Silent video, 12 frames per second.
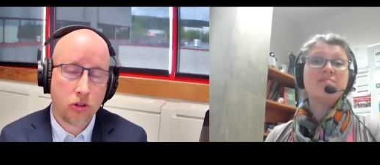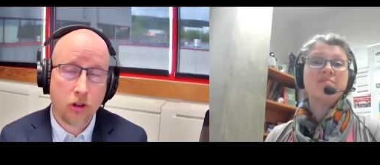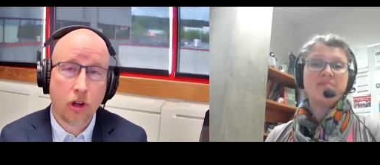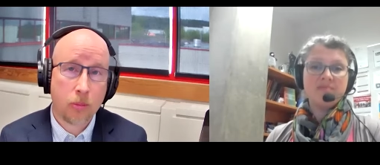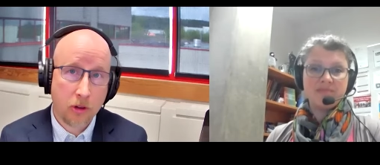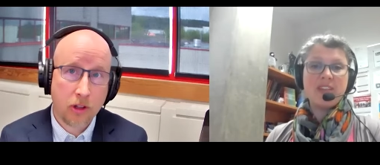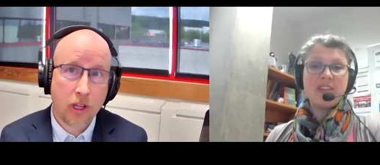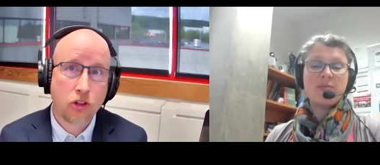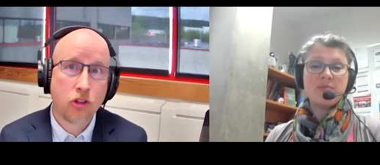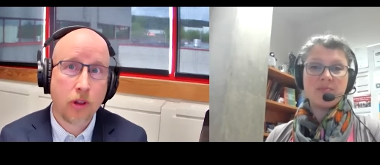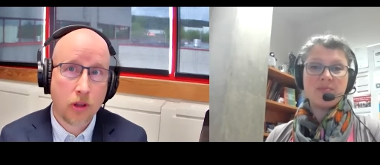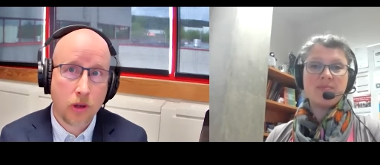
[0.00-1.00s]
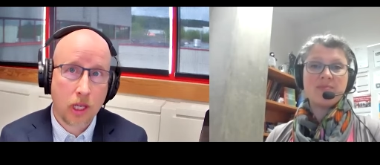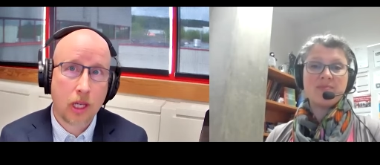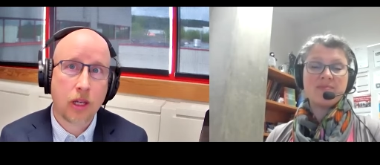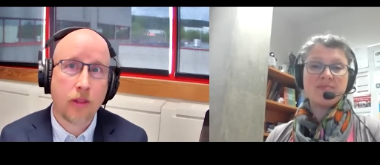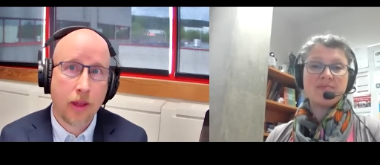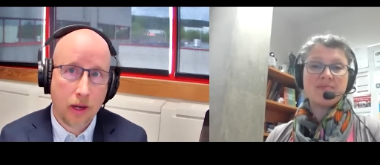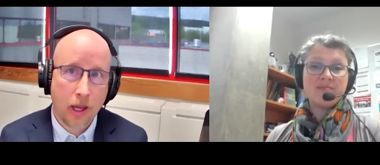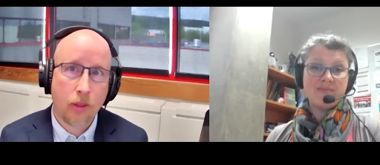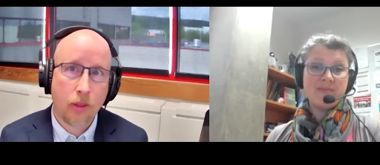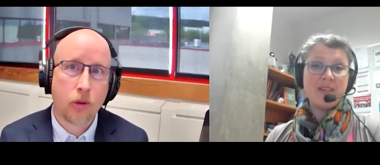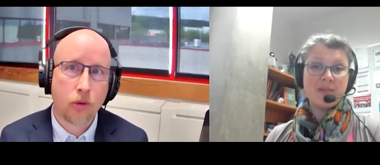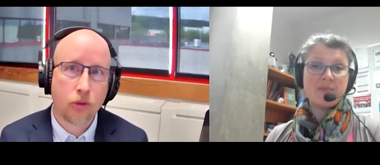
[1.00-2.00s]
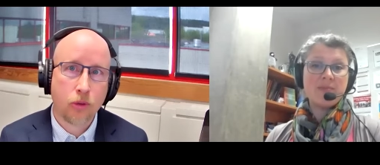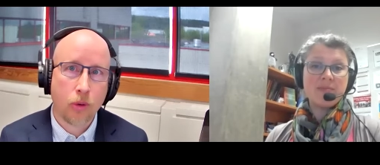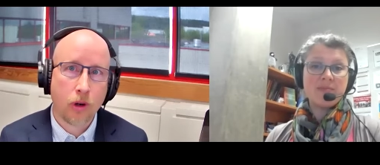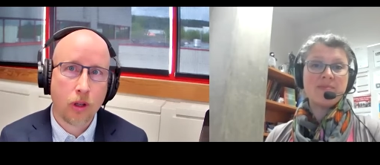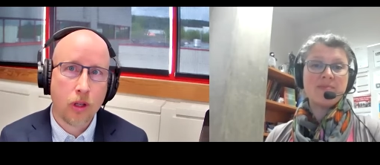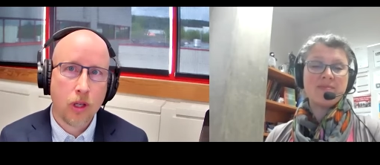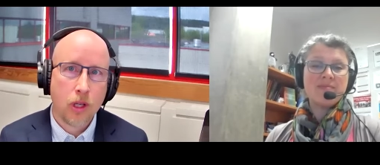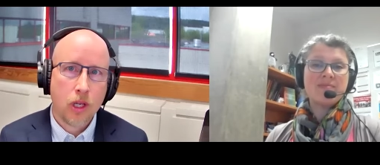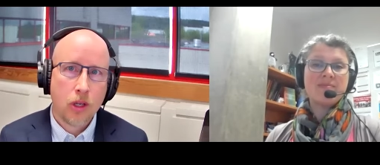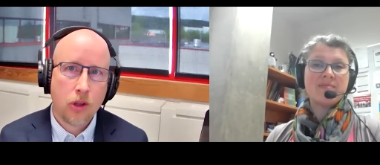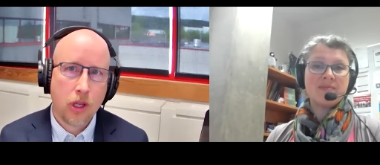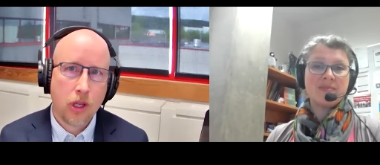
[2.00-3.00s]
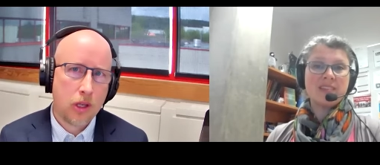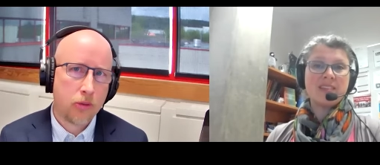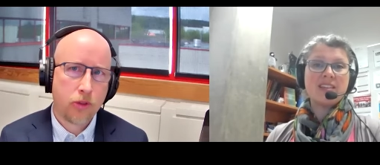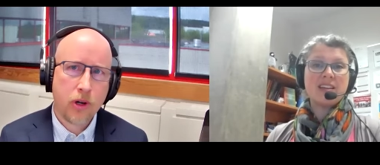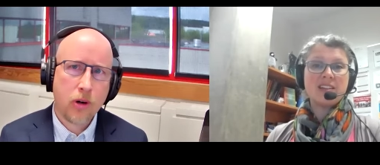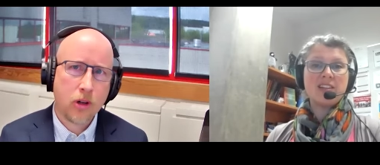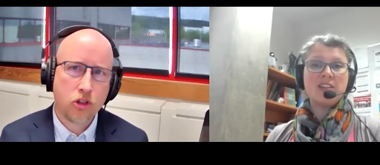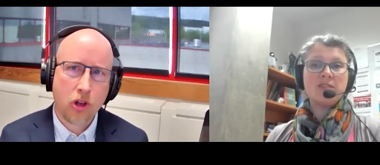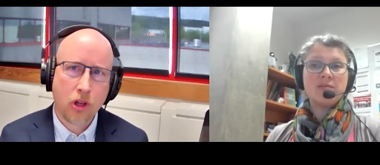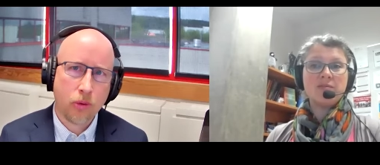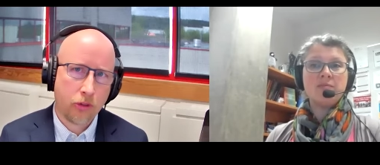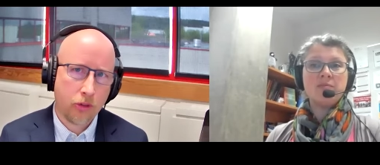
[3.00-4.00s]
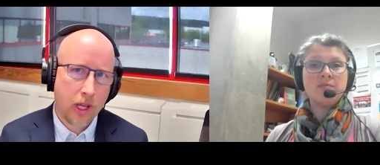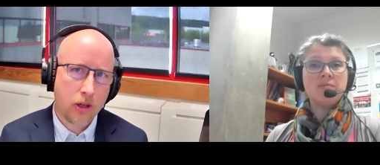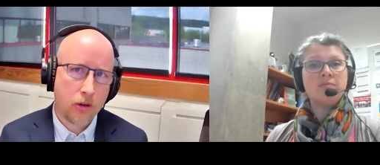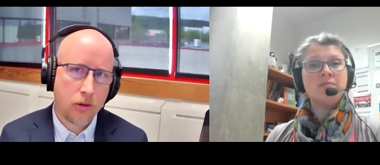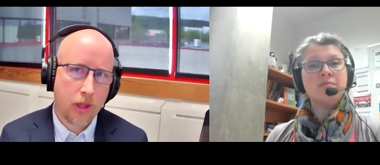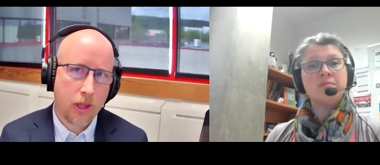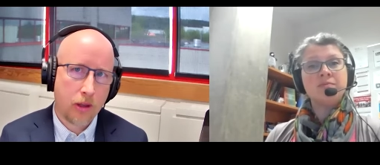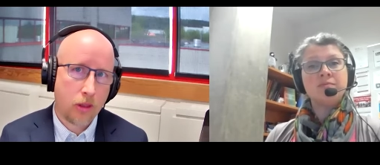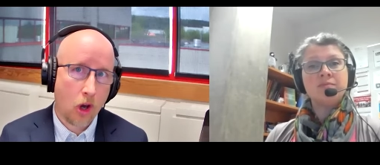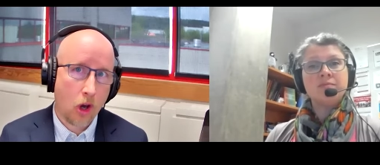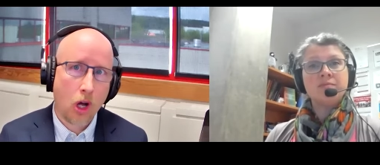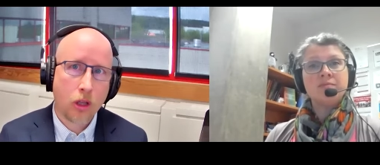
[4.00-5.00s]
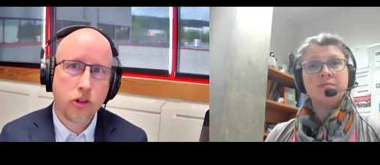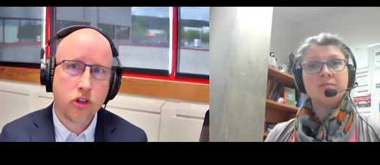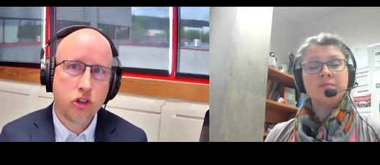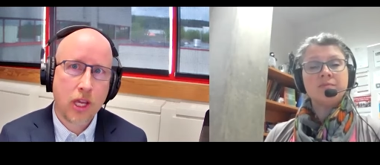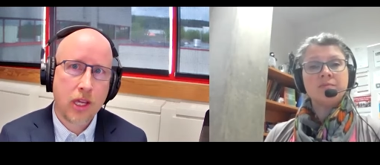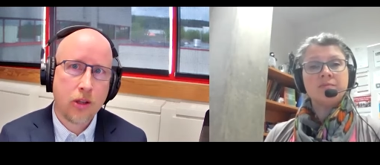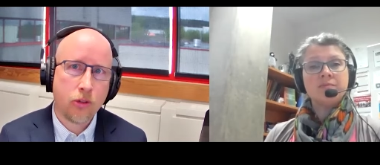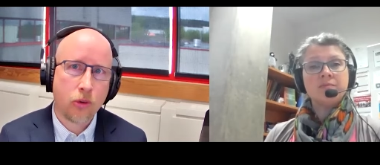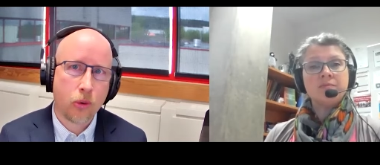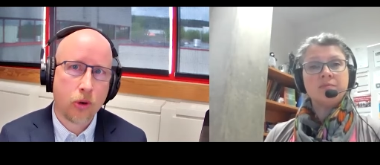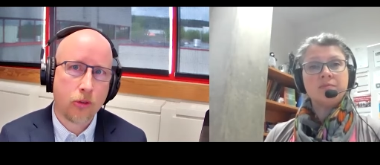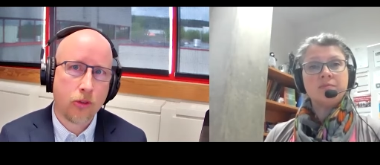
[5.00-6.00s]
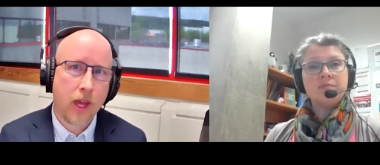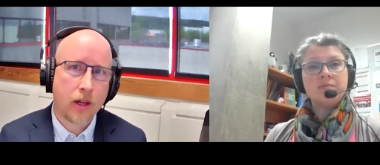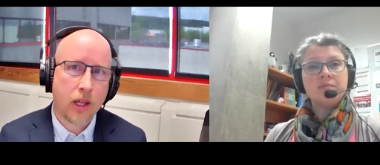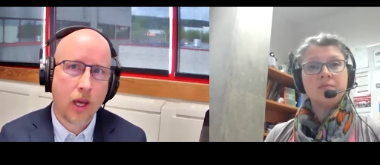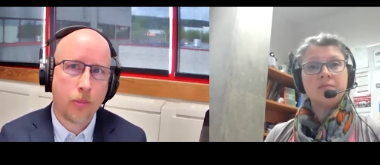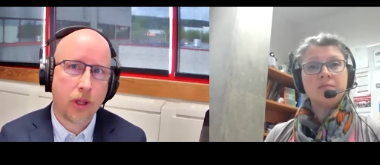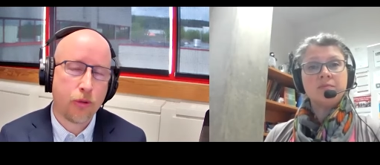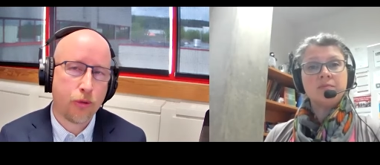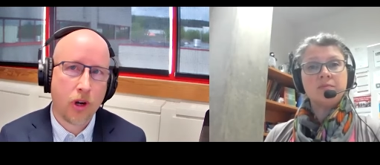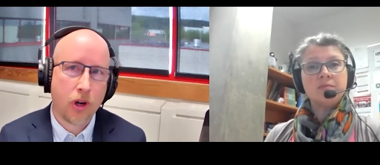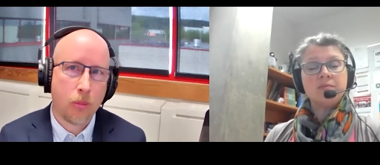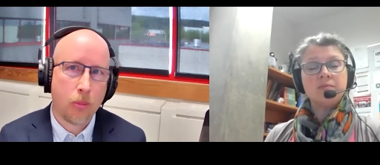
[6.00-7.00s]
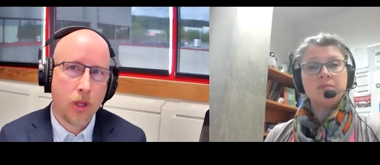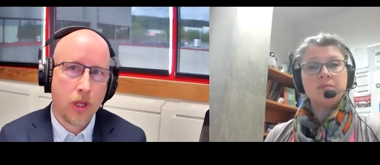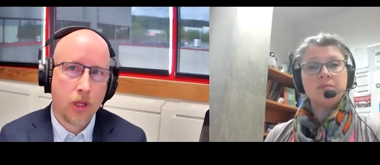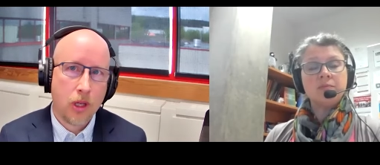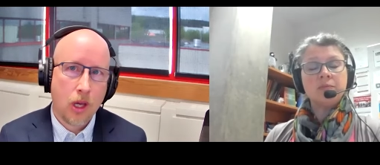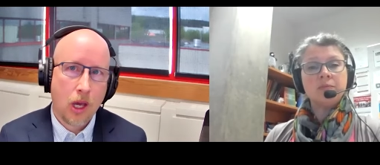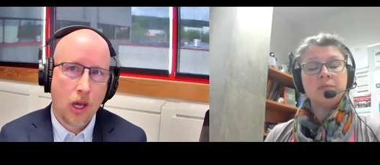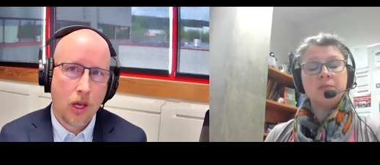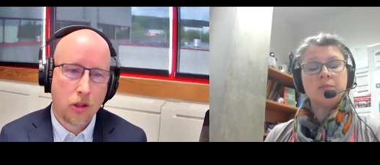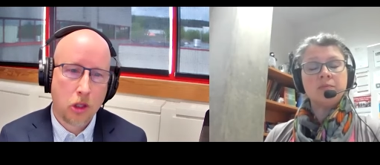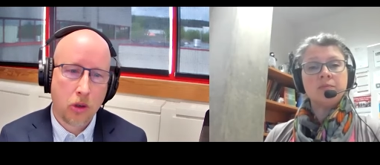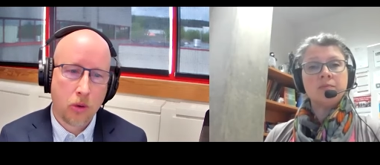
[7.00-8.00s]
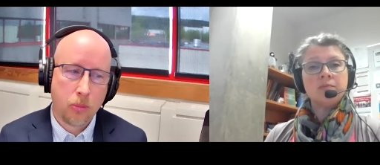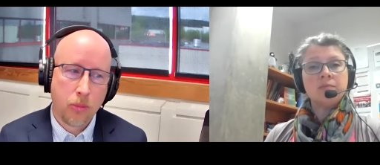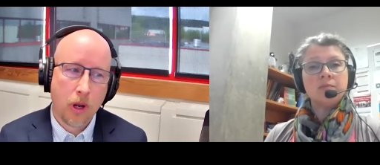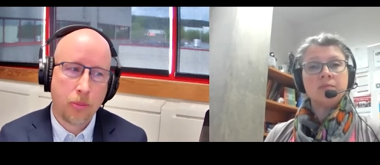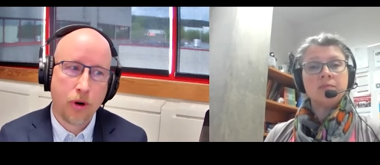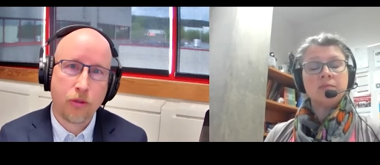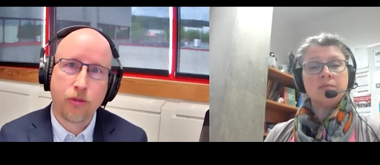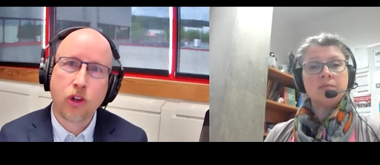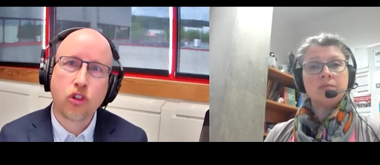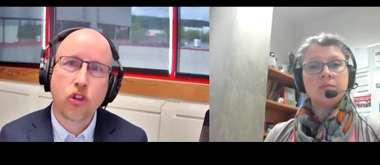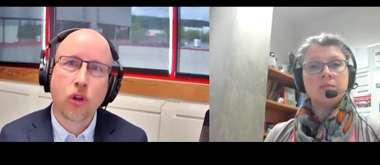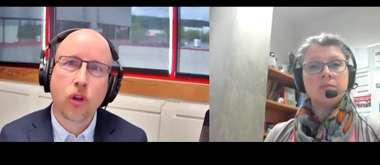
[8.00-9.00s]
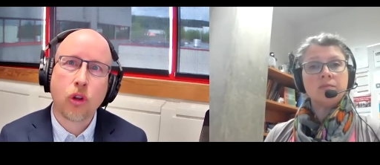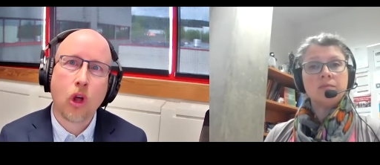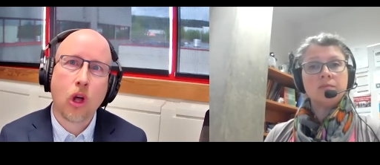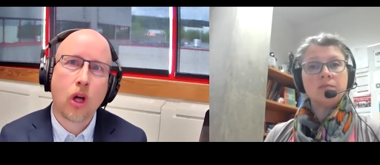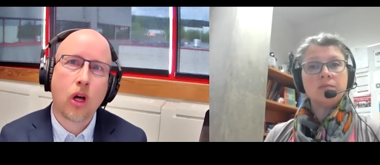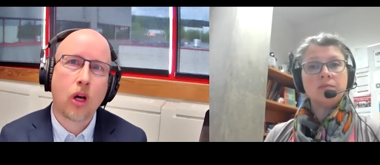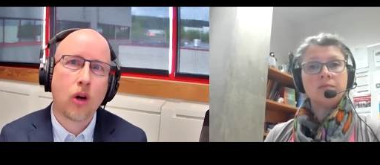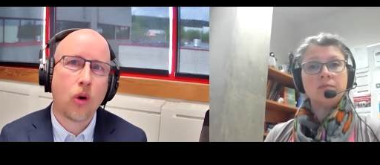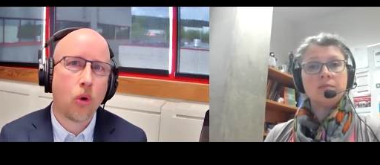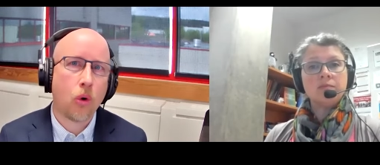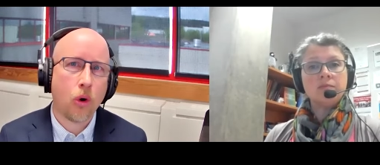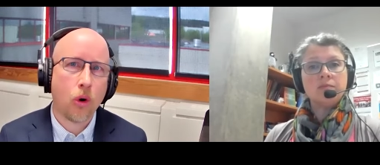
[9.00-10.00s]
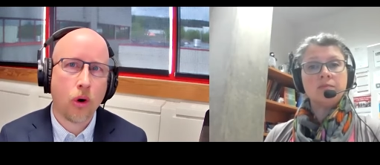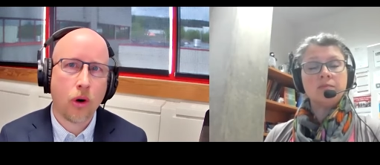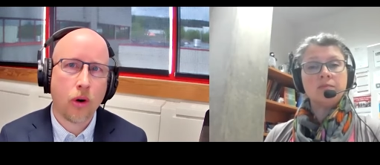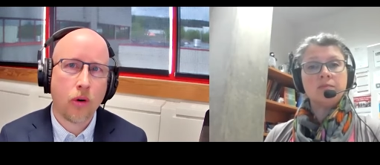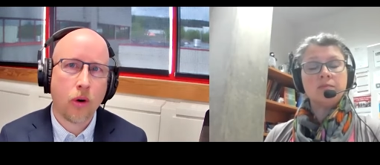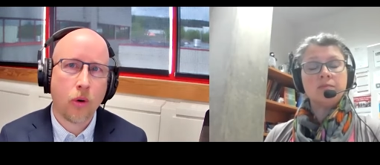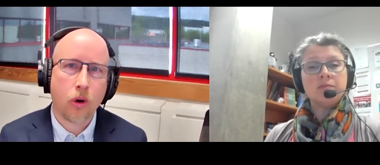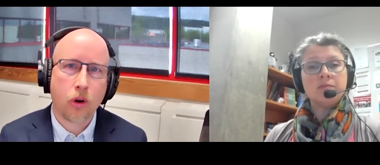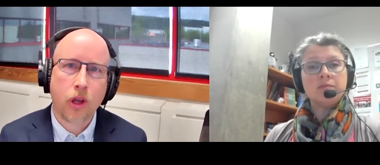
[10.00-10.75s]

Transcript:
Speaker 1: documentation yep. that you need and then how that goes forward is there a general standard that the college takes or is that coming from uh, you know a provincial law or or